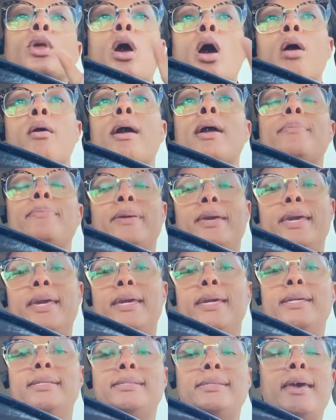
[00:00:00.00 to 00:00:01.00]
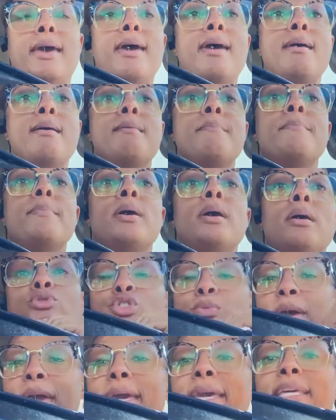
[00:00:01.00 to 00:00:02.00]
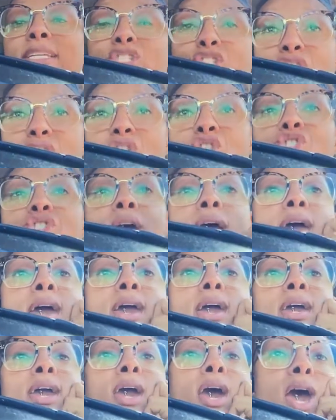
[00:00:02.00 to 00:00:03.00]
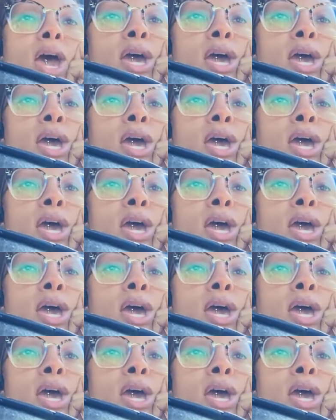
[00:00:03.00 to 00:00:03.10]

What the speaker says: R.I.P. to him. The Jamaican DJ